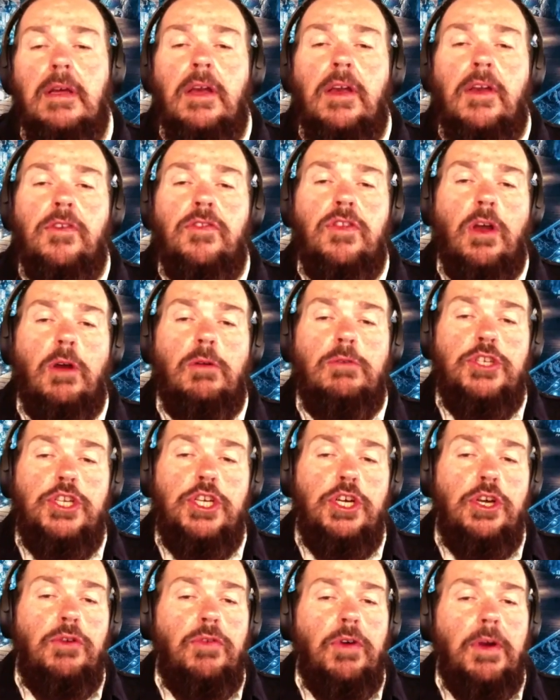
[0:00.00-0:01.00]
So,
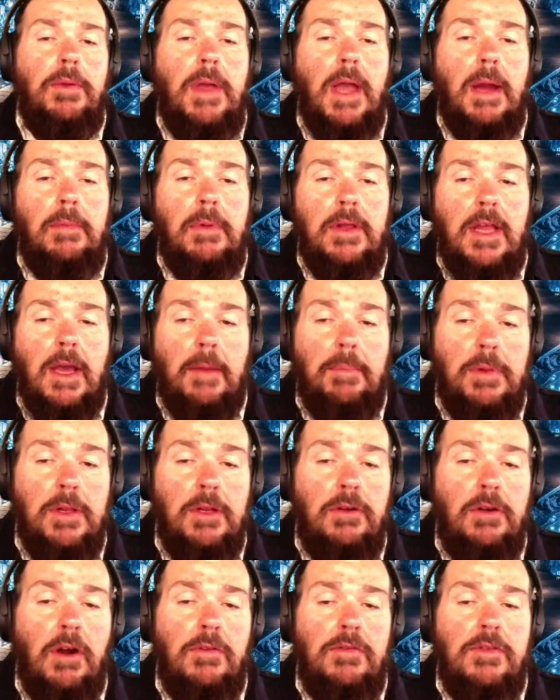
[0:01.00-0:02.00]
too, remember that
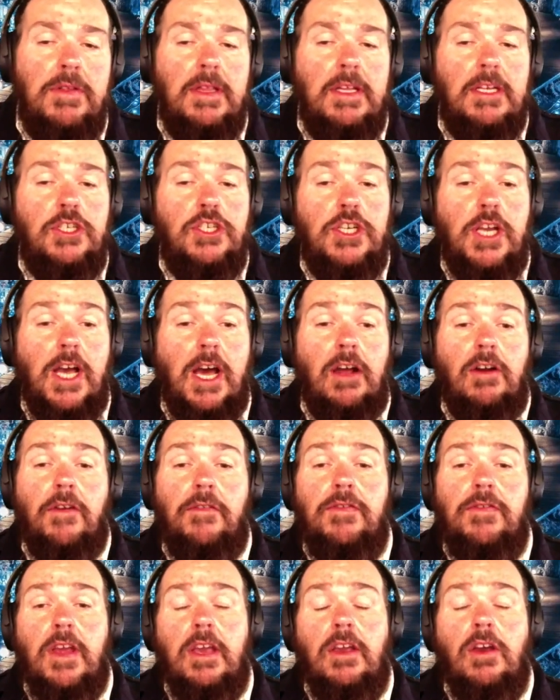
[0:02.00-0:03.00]
Pluto's in the shadow of
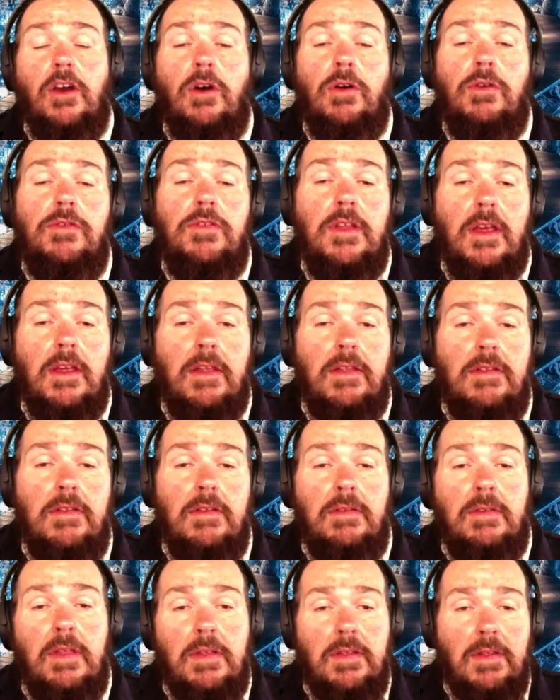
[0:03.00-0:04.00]
psychosis.
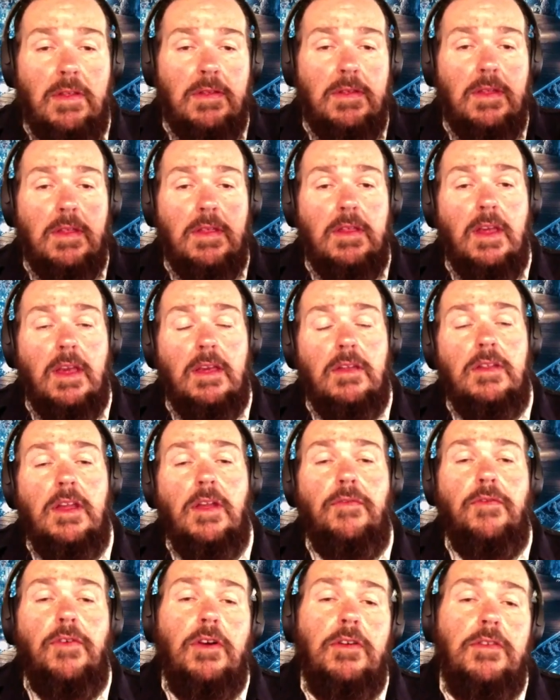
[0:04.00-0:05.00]
This is the
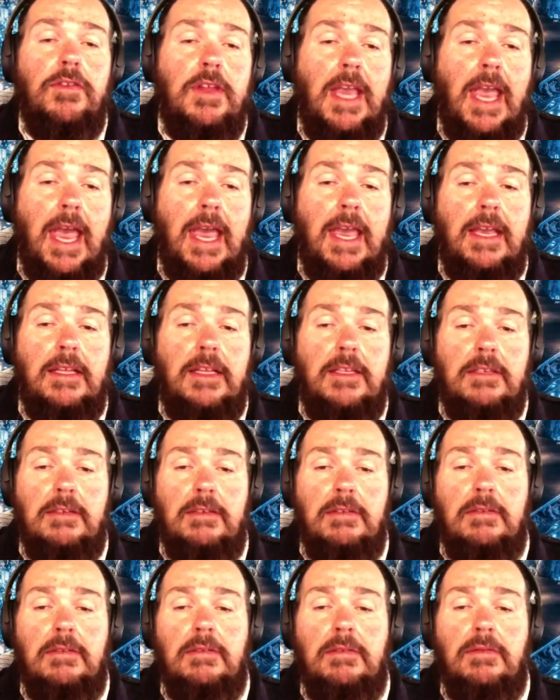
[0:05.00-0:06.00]
sixty-first gate,
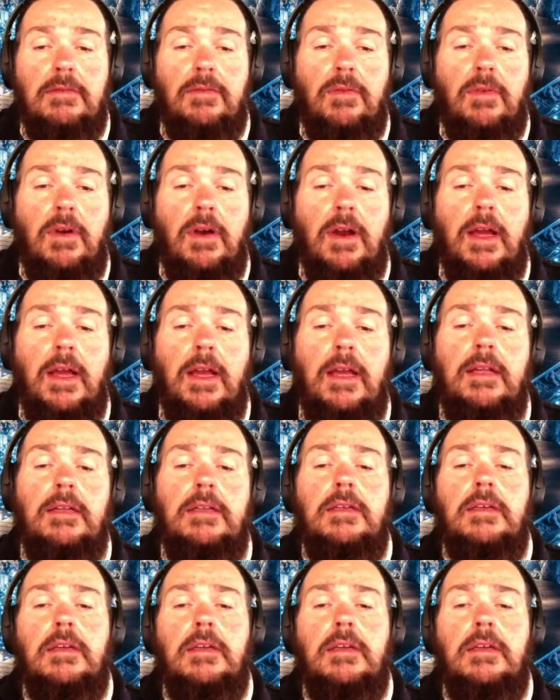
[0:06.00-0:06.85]
right?